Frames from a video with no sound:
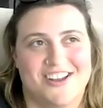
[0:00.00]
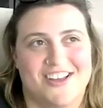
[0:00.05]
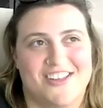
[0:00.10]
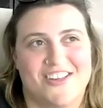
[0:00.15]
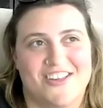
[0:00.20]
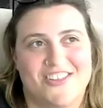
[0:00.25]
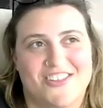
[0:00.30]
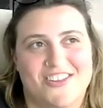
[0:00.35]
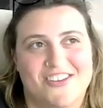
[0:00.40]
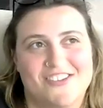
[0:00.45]
now
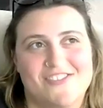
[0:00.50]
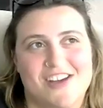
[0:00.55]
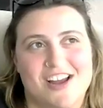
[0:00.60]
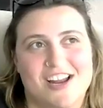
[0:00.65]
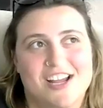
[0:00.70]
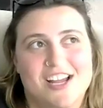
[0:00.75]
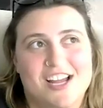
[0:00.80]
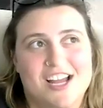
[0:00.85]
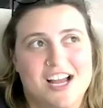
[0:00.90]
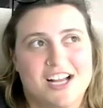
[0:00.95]
that I think about it,
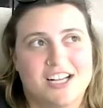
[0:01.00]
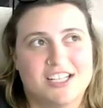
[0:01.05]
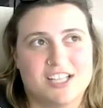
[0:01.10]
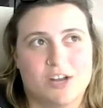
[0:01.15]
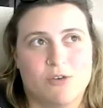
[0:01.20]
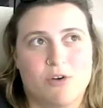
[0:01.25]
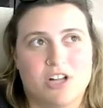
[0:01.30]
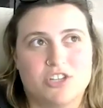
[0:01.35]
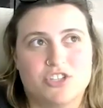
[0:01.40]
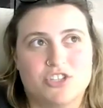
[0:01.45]
because
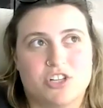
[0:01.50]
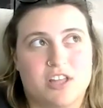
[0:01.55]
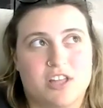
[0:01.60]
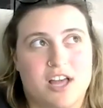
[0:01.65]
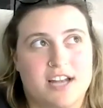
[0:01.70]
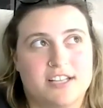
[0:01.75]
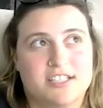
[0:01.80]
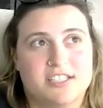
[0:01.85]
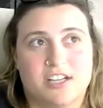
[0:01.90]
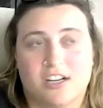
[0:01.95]
I watched a
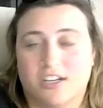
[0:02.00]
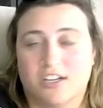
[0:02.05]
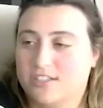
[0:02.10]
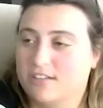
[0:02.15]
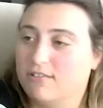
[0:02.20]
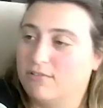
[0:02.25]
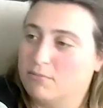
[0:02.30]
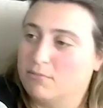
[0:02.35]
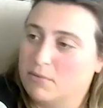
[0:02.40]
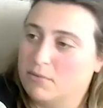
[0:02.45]
lot of Sarah
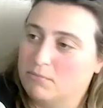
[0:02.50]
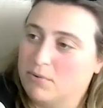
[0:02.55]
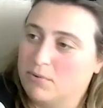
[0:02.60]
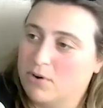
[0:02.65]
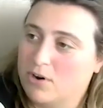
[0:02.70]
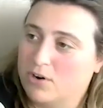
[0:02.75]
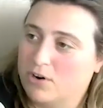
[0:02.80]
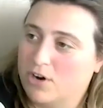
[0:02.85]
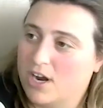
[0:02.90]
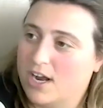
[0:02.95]
Silverman
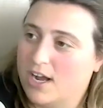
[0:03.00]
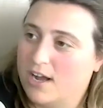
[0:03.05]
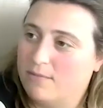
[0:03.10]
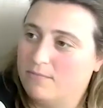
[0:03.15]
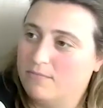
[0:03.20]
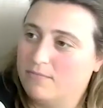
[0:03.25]
program,